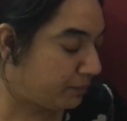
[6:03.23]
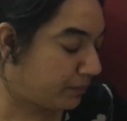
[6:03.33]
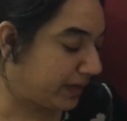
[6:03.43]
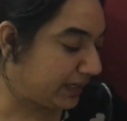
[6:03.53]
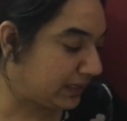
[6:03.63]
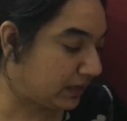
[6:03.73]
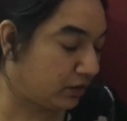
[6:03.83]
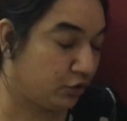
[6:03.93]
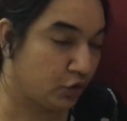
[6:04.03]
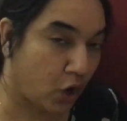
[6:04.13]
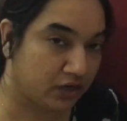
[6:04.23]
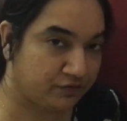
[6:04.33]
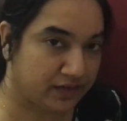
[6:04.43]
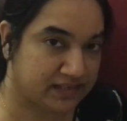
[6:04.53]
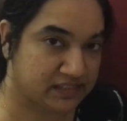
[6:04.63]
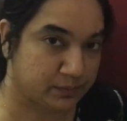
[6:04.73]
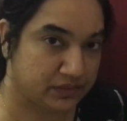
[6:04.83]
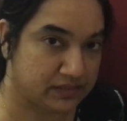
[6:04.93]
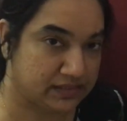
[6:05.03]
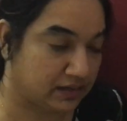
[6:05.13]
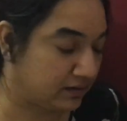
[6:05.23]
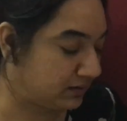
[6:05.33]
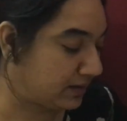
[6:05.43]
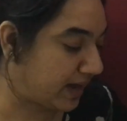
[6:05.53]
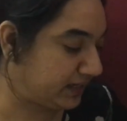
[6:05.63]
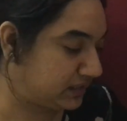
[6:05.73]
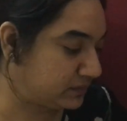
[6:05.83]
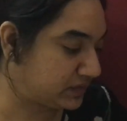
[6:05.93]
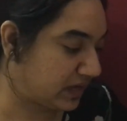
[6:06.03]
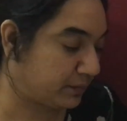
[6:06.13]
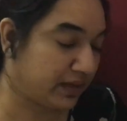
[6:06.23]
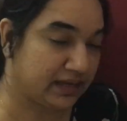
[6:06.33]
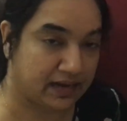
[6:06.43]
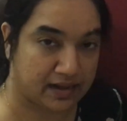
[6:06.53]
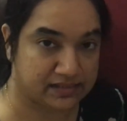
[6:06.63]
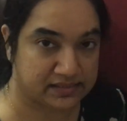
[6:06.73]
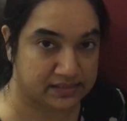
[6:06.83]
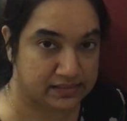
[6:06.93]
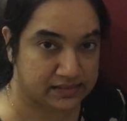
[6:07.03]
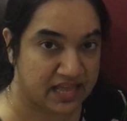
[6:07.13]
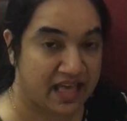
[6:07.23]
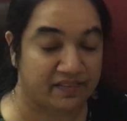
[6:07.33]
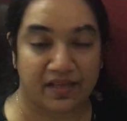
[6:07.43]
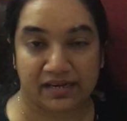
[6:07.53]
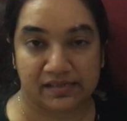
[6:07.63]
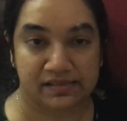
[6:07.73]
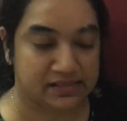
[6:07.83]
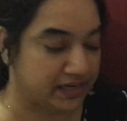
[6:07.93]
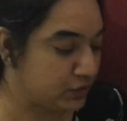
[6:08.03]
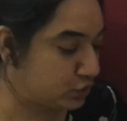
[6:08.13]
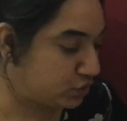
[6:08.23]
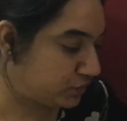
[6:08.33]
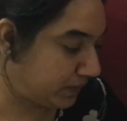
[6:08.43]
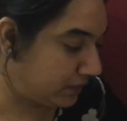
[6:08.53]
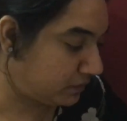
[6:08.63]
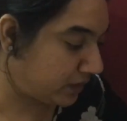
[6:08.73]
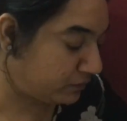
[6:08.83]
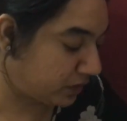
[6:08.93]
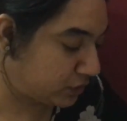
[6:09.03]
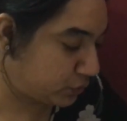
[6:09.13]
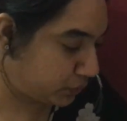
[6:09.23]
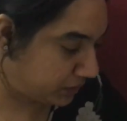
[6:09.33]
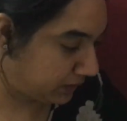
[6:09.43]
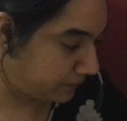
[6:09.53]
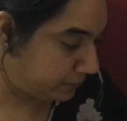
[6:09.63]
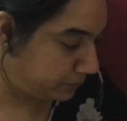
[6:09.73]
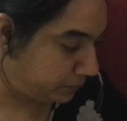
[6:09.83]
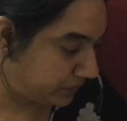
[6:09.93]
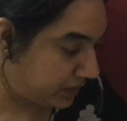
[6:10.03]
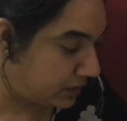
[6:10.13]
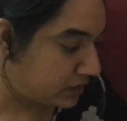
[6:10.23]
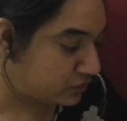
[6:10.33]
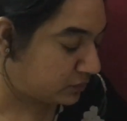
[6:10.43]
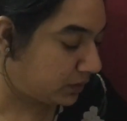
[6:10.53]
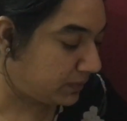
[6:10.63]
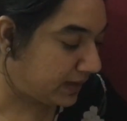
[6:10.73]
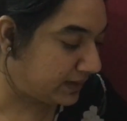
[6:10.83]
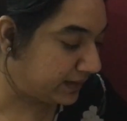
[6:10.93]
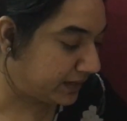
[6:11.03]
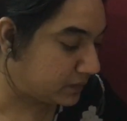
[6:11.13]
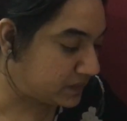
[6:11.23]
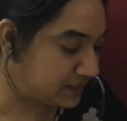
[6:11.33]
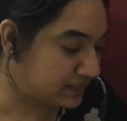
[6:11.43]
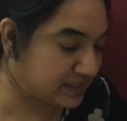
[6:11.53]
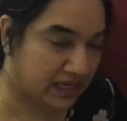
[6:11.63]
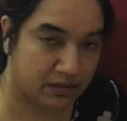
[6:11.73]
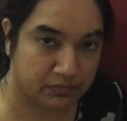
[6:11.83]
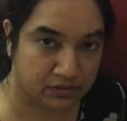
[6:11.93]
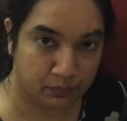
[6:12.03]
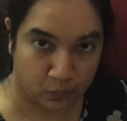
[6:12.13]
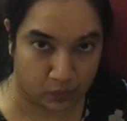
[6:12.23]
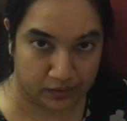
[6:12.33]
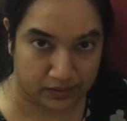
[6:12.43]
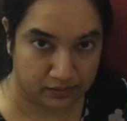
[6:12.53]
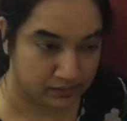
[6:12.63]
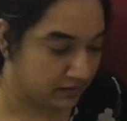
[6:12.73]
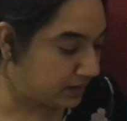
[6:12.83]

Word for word: My non-flexible uh, items are my classes, that is ten to twelve and one to three. So maybe I'll get up six A M in the morning.